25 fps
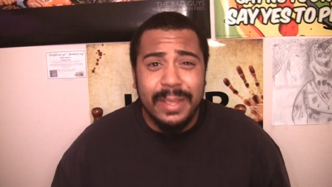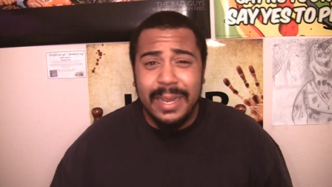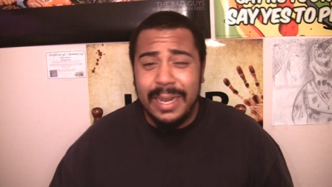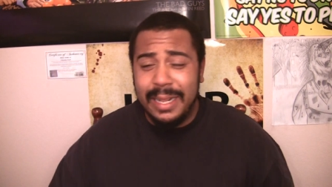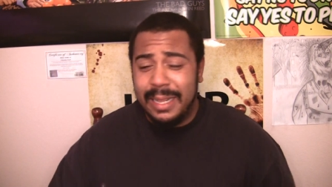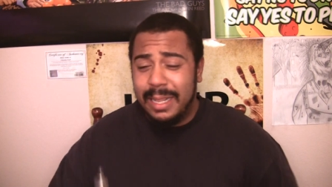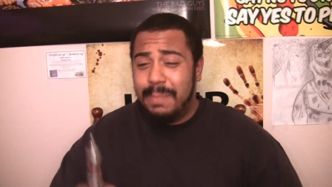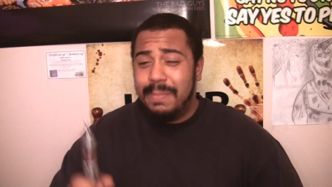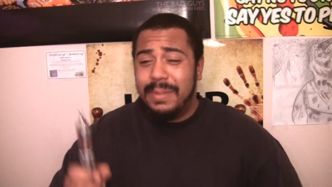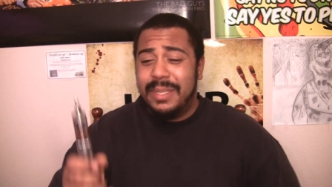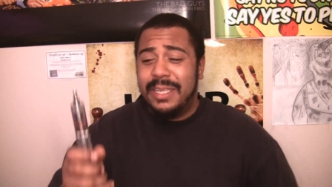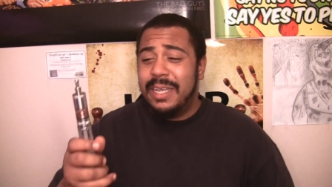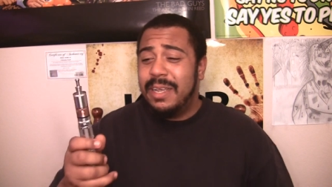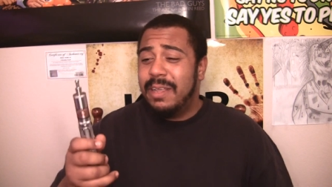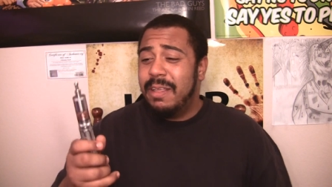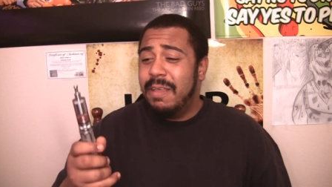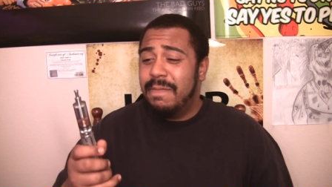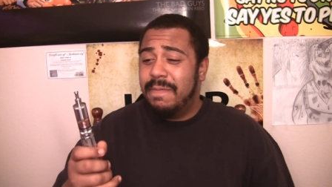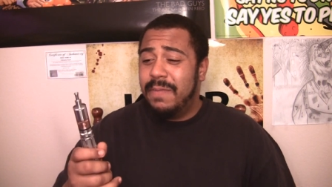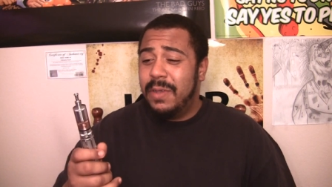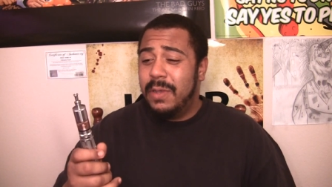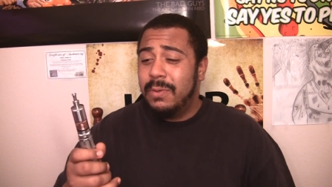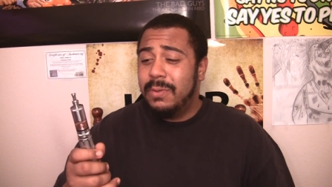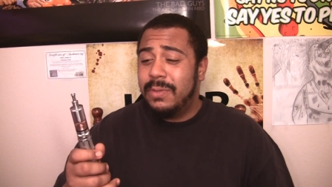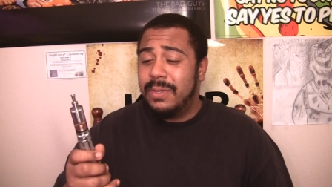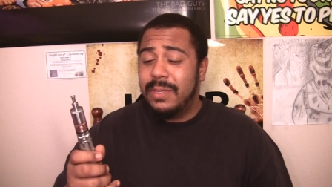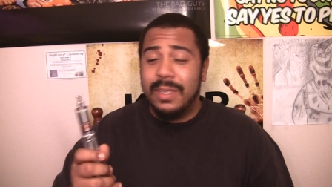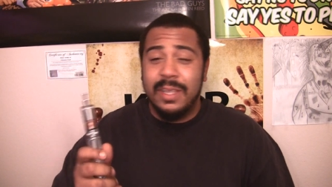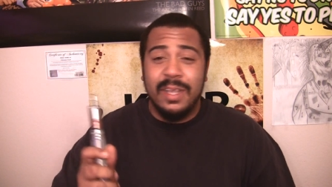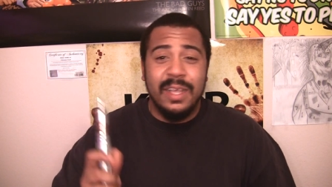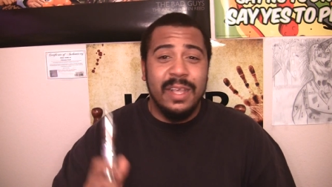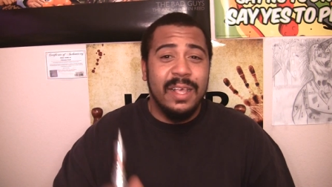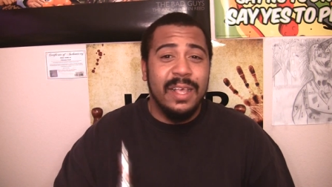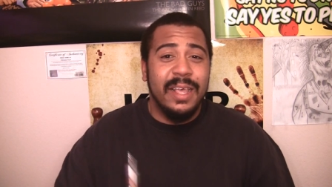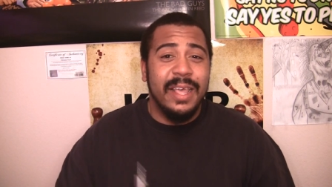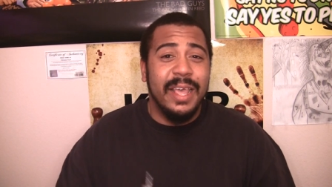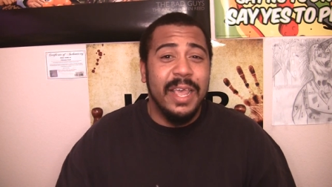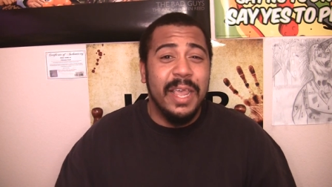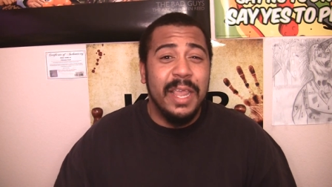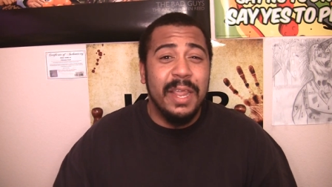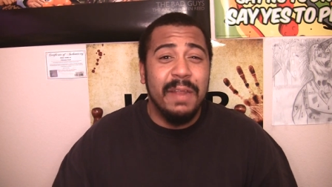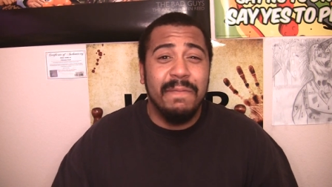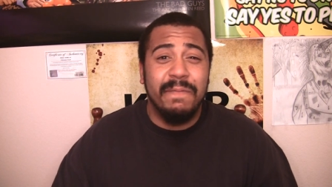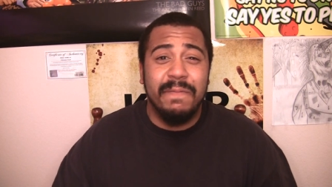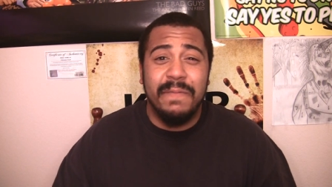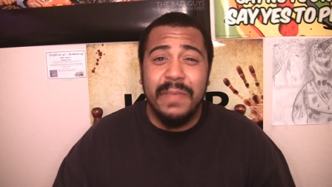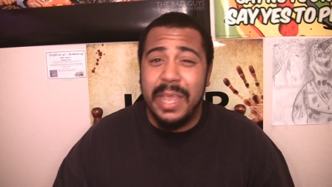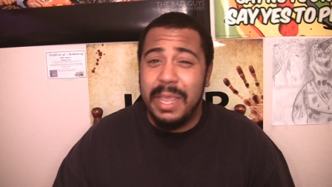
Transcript: And let me tell you, folks, it